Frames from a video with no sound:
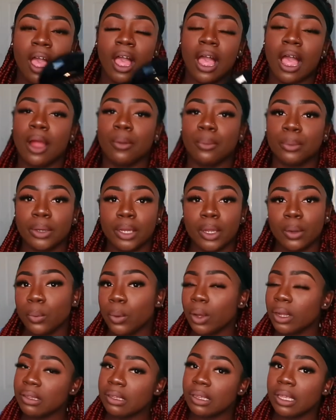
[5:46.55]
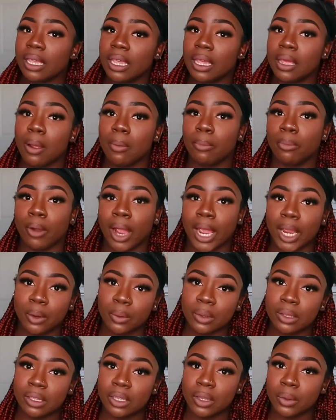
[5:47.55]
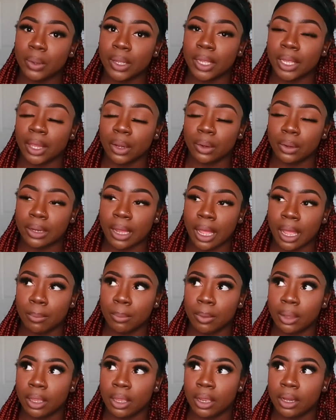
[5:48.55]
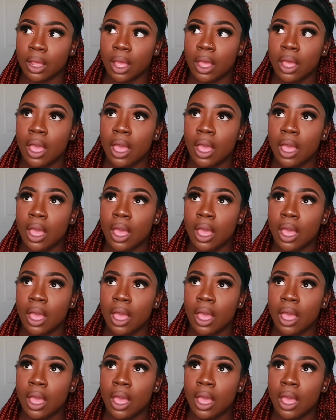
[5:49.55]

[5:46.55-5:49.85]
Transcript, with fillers: I really want to get Bright Crystal and Yellow Diamond